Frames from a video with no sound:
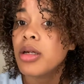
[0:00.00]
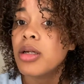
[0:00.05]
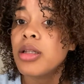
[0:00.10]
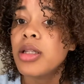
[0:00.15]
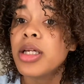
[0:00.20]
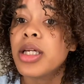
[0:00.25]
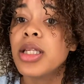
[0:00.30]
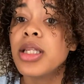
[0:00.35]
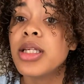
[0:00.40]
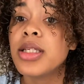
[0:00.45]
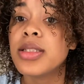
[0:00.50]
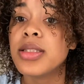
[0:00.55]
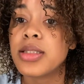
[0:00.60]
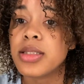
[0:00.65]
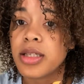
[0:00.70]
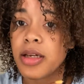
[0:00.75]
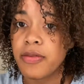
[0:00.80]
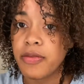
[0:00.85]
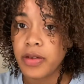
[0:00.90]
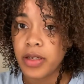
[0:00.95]
Look at this
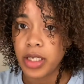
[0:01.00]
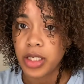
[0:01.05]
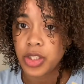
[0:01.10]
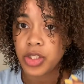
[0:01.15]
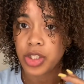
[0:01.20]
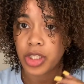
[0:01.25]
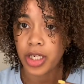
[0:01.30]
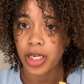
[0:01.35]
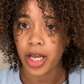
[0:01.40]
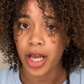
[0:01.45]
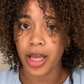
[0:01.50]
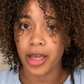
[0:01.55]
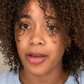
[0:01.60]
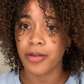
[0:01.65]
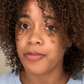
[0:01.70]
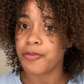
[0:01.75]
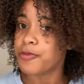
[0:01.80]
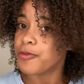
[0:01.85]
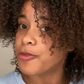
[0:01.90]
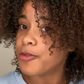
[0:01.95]
definition.
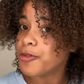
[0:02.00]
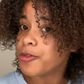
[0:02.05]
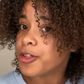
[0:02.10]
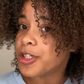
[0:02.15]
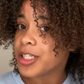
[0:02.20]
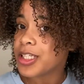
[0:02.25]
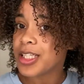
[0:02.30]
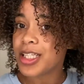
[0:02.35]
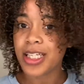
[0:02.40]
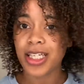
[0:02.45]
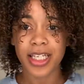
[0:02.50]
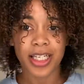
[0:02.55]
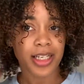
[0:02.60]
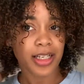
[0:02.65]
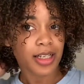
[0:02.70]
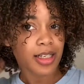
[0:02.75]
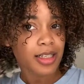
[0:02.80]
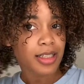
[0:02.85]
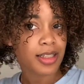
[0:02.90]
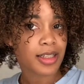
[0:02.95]
I'm really
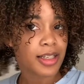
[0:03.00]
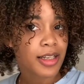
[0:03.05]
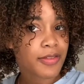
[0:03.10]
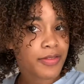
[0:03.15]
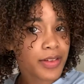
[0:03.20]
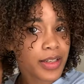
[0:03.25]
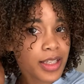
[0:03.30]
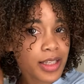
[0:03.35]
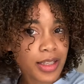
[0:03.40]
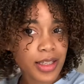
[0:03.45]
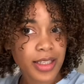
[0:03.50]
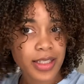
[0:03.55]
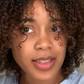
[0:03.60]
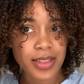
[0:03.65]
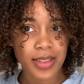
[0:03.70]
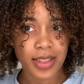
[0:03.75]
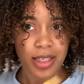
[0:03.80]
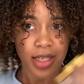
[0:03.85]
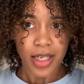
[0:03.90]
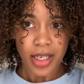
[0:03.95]
loving
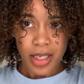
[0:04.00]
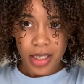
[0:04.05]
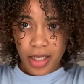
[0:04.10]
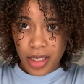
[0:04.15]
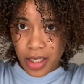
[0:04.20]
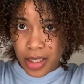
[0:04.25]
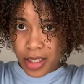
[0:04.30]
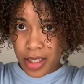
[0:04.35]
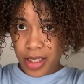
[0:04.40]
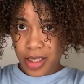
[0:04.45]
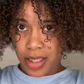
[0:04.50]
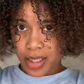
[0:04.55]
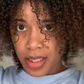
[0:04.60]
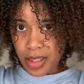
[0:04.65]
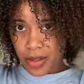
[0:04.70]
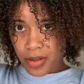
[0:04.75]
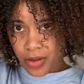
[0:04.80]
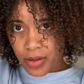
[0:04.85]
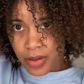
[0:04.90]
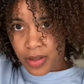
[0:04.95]
this Kinky
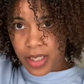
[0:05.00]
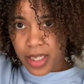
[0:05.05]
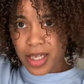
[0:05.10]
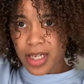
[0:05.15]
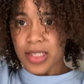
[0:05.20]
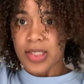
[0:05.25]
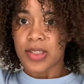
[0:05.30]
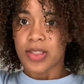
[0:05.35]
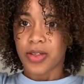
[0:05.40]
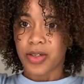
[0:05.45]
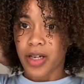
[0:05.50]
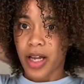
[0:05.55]
curly custard.